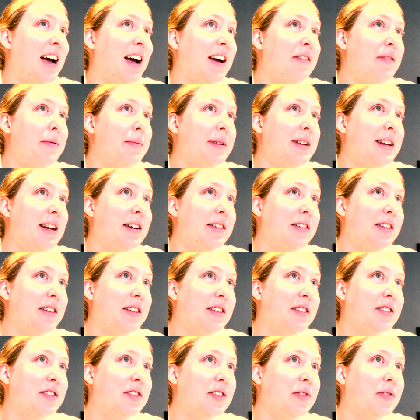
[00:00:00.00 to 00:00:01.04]
I haven't been down here
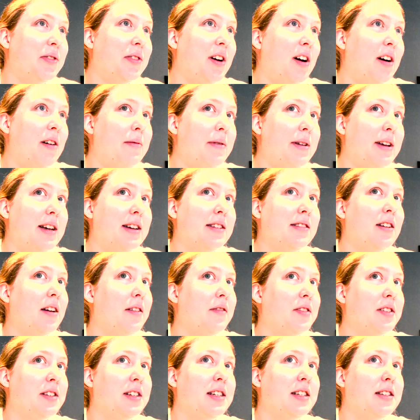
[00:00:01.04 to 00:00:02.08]
in so long because
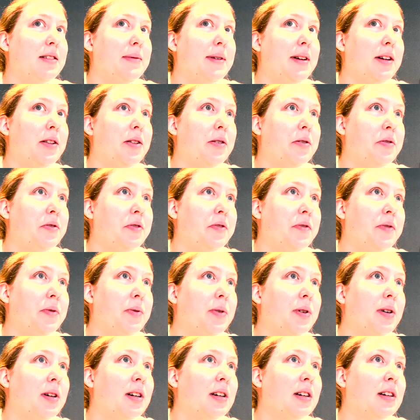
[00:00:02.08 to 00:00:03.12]
obviously it's been closed
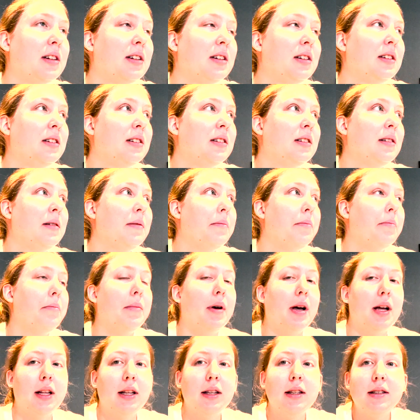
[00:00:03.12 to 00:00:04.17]
for
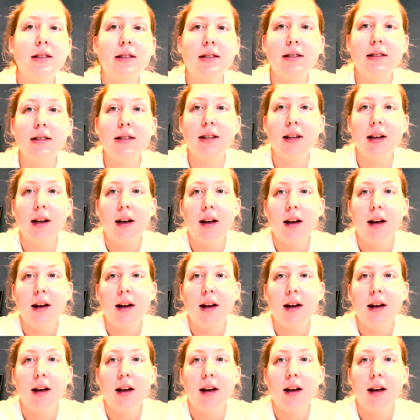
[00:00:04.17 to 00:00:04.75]
months.